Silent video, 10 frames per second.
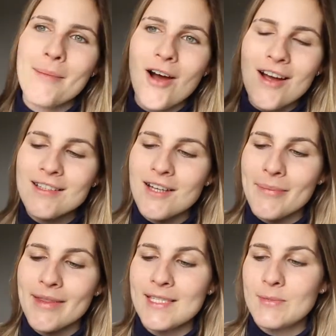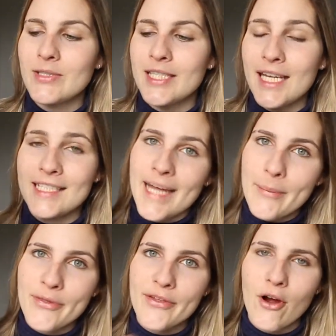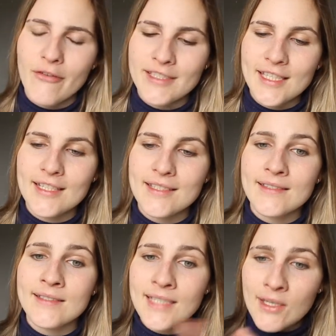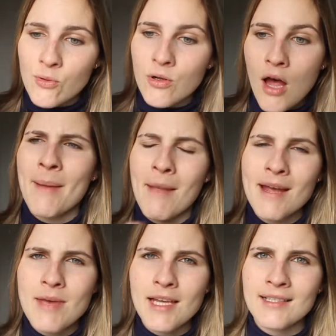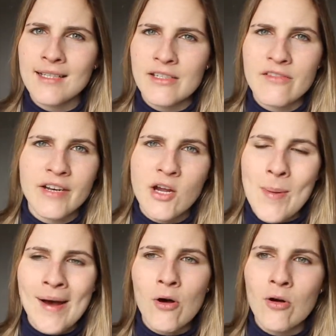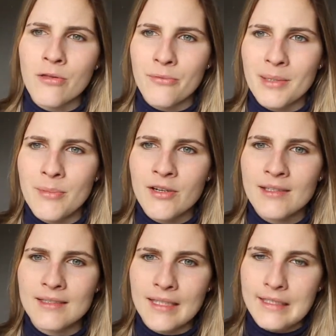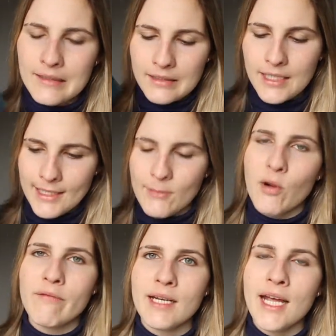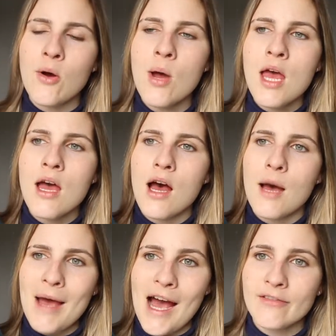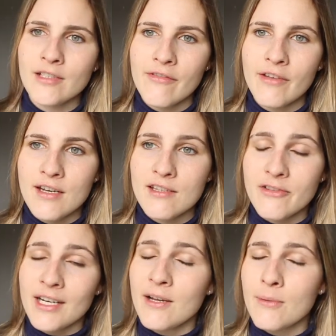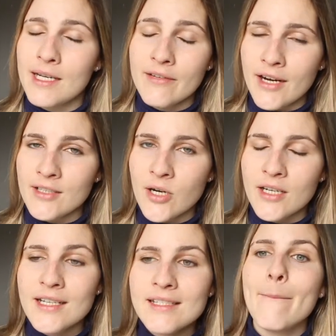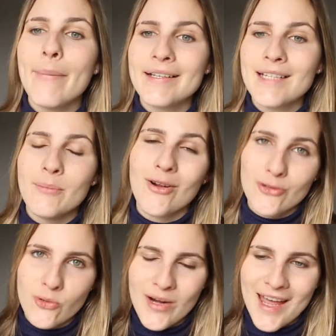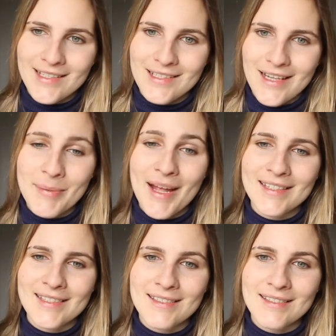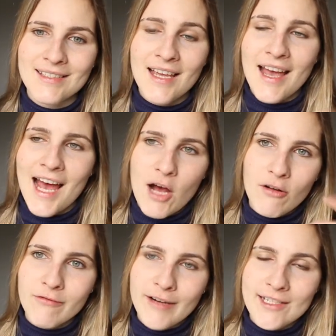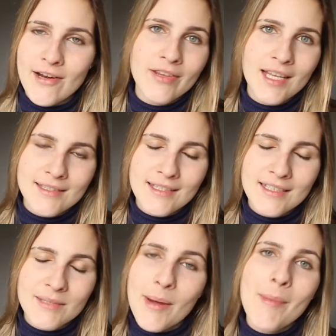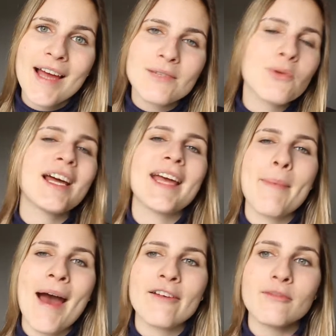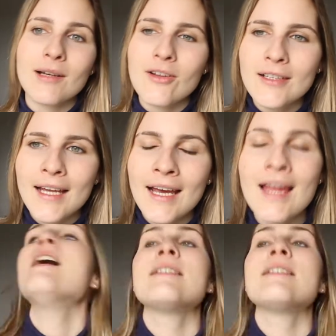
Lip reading: I'm not going to talk about this one in depth, obviously, because it's a sequel. I might make a discussion video about all 3 books, like in one video, after I finished reading Queen of Air and Darkness, but I'm not sure yet. It depends how fresh everything still is in my mind when I get back from my holiday.